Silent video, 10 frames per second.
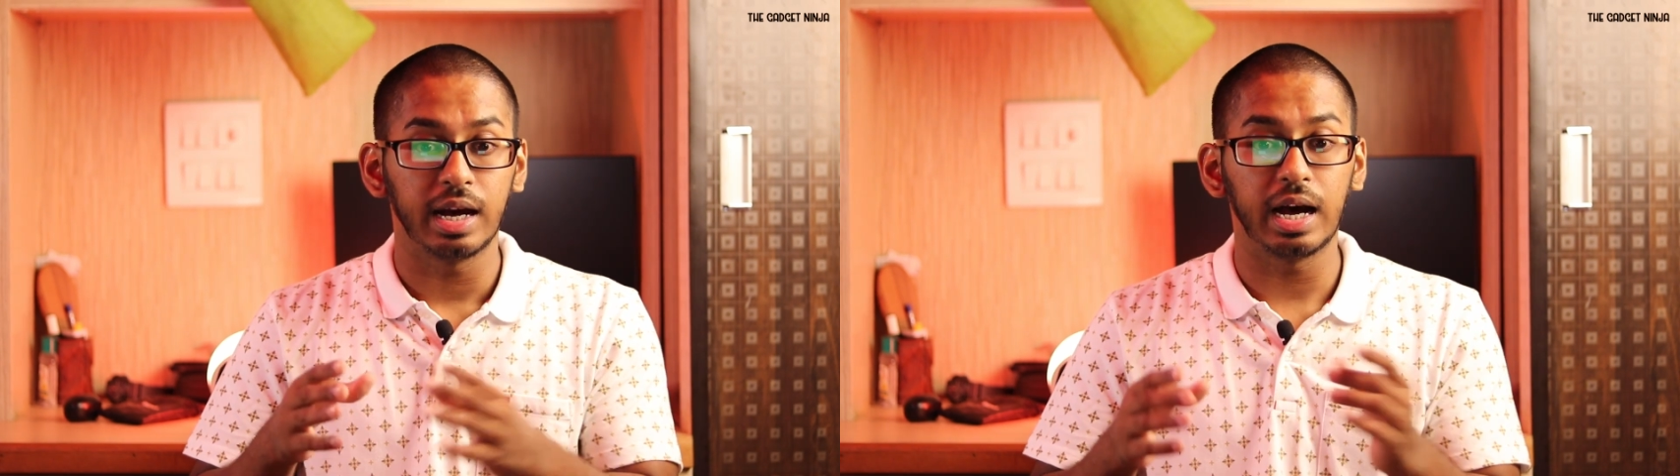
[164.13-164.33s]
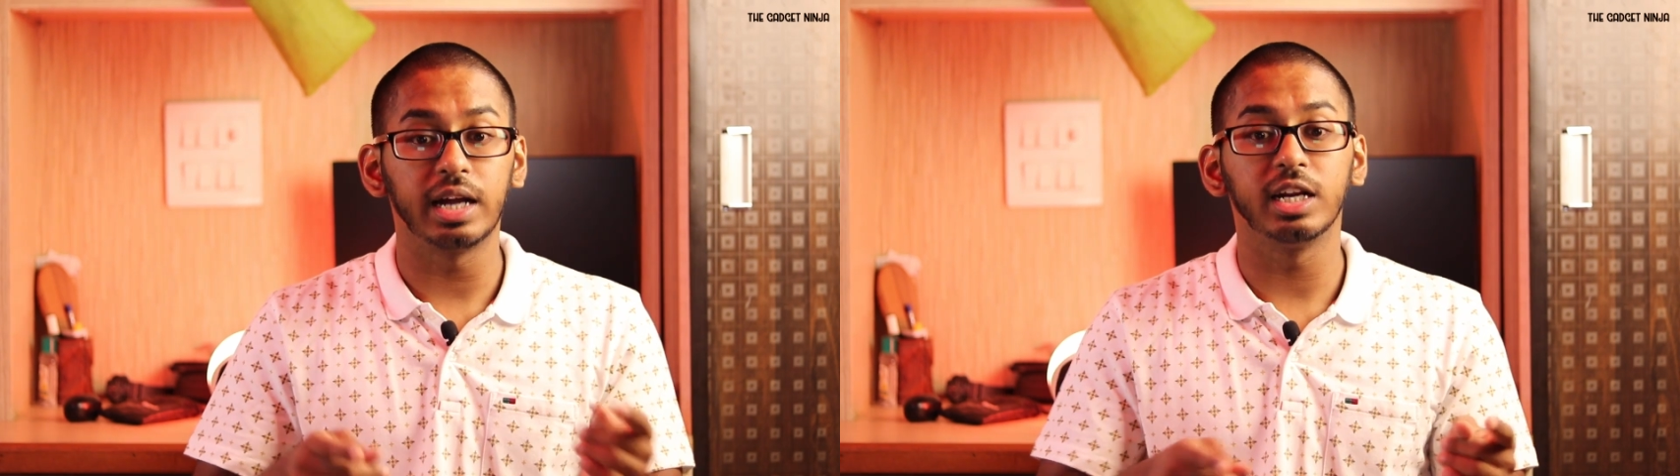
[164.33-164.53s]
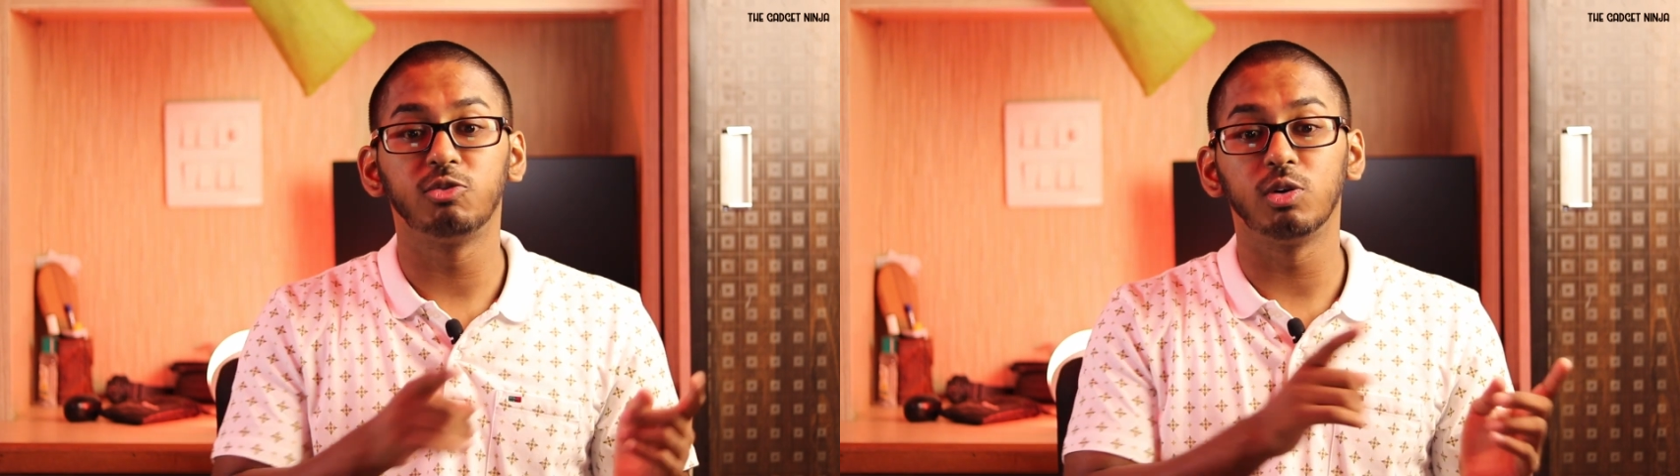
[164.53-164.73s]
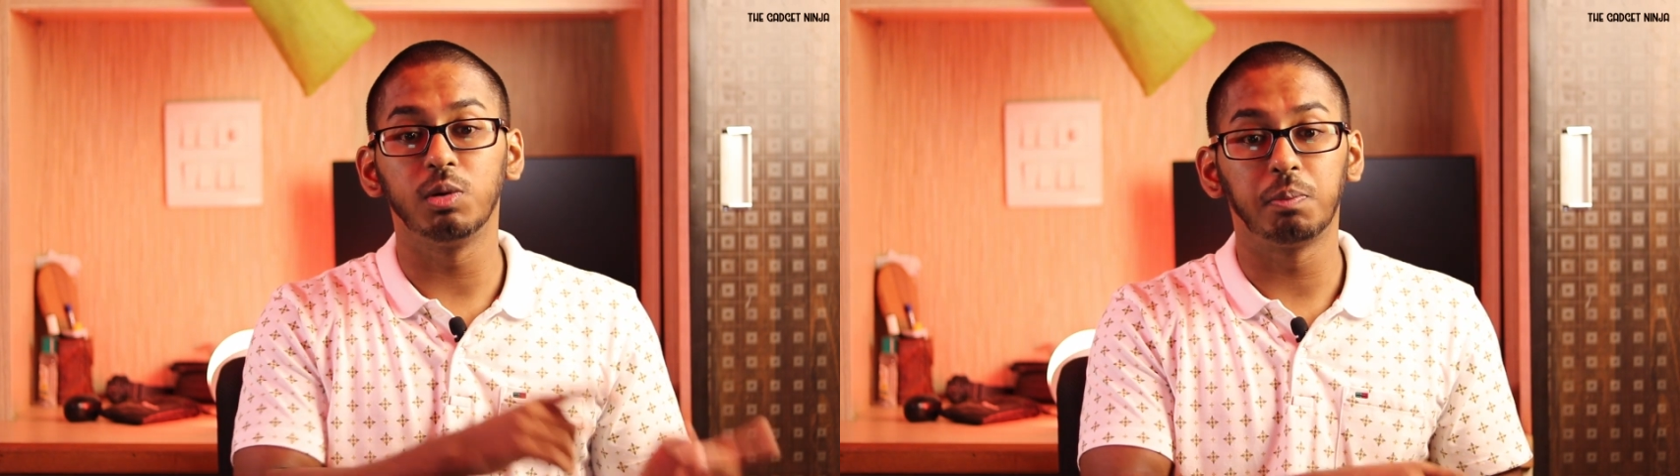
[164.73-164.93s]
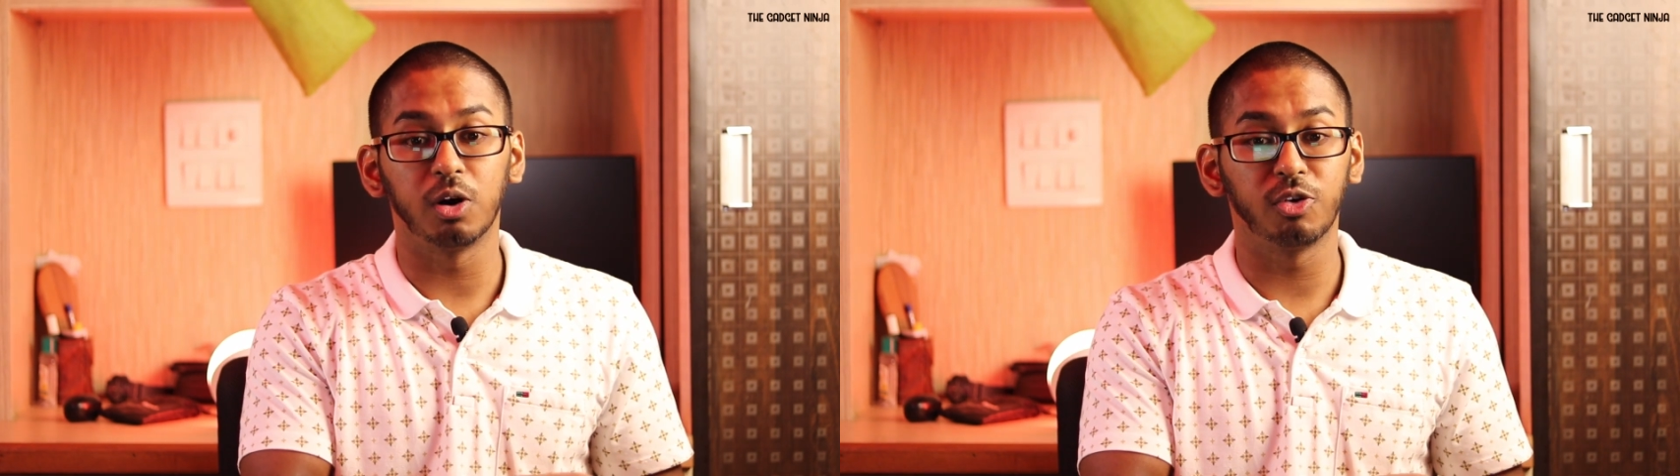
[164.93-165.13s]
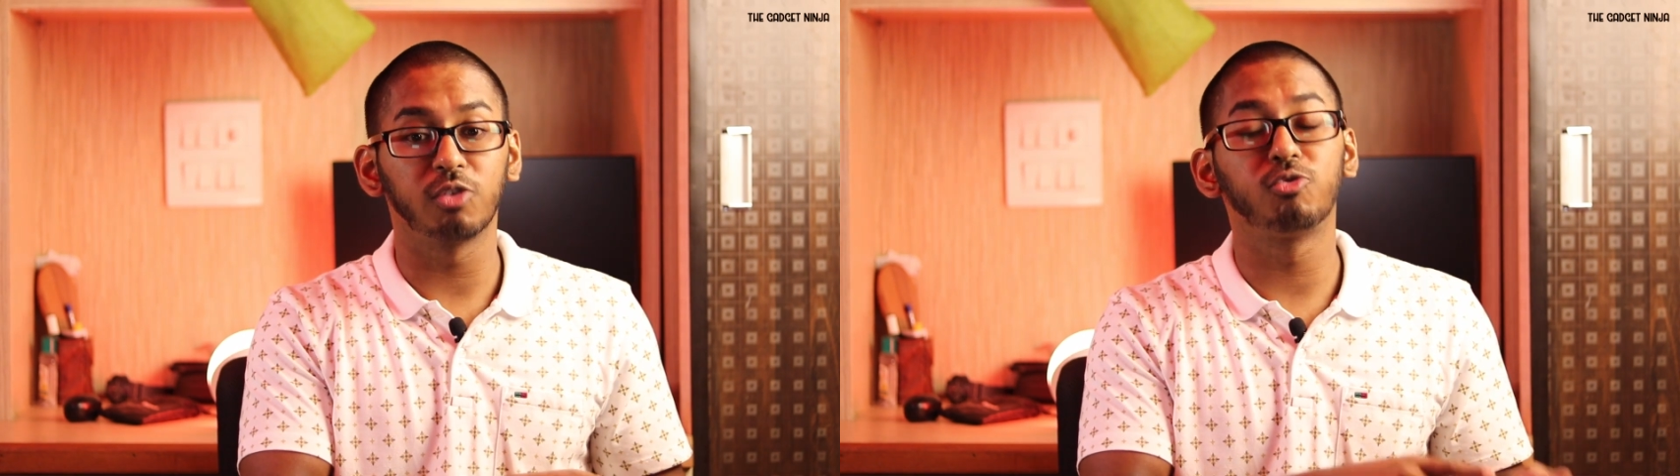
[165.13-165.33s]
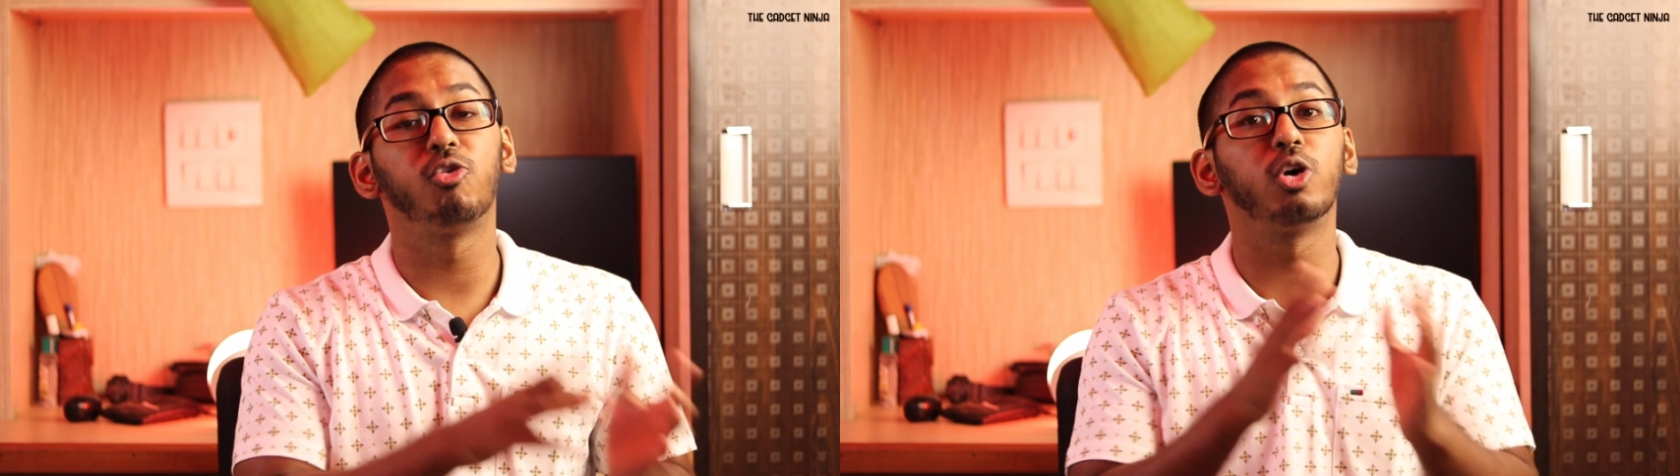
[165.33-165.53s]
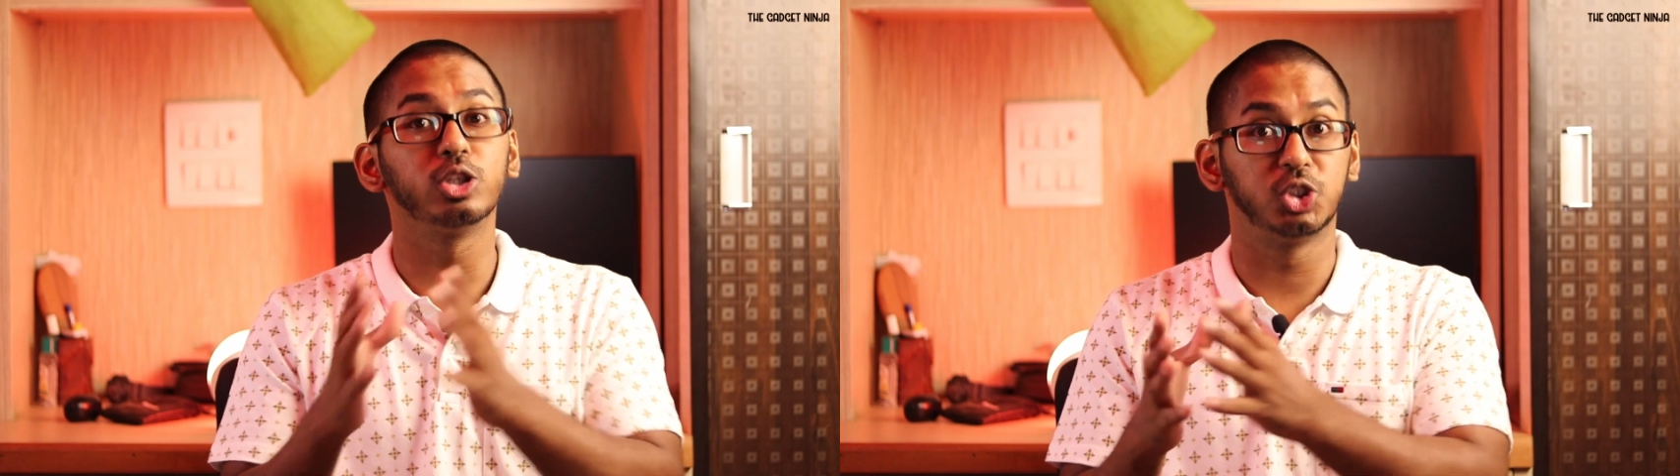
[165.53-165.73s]
and it will be perfect
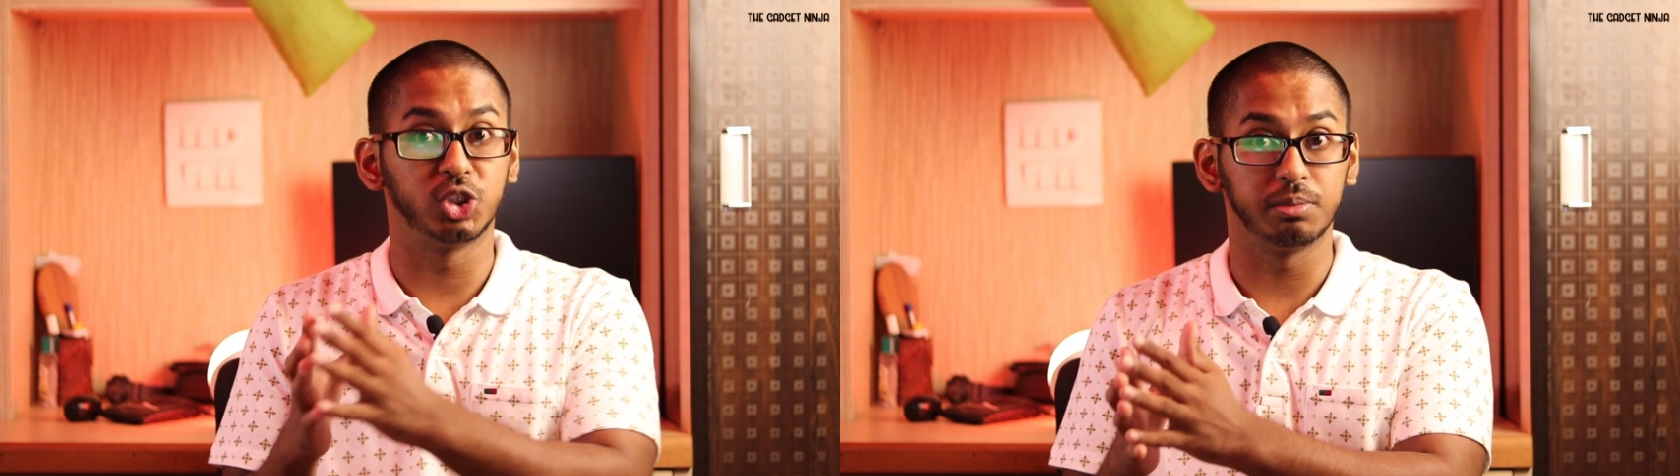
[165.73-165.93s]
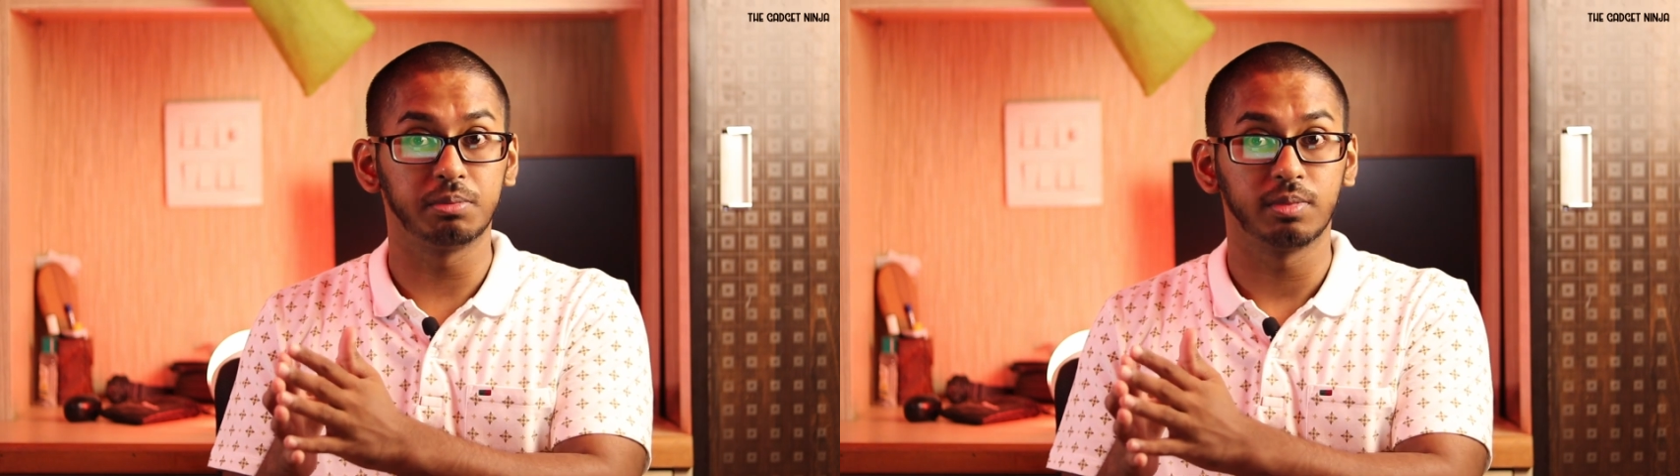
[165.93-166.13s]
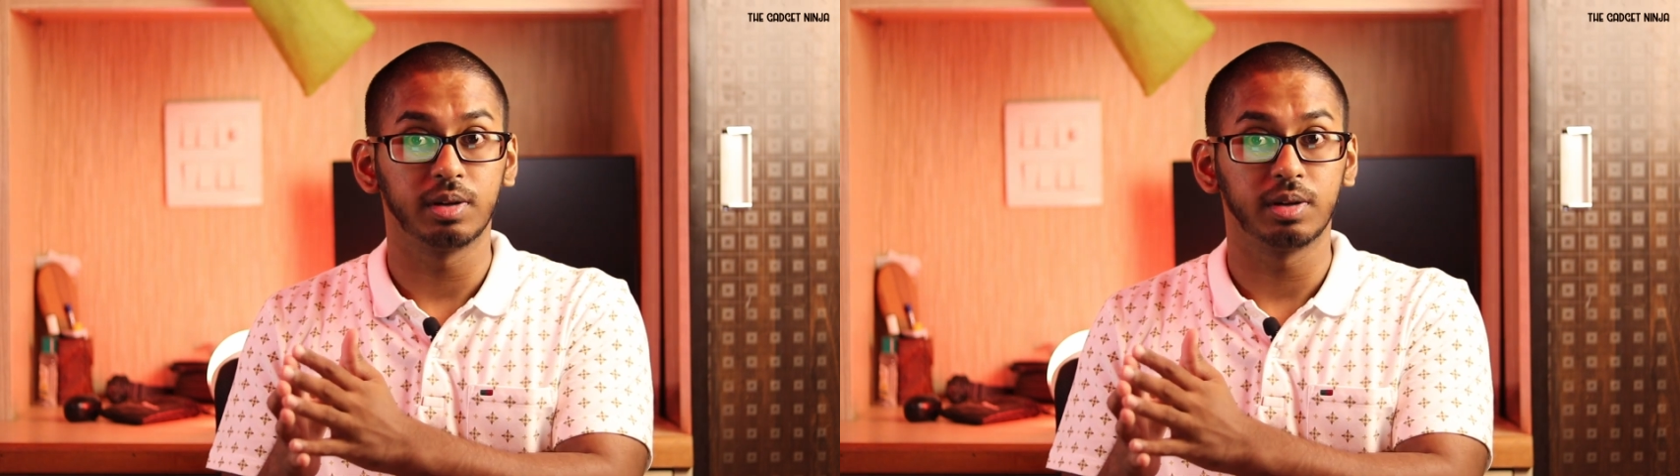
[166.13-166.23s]
for your gym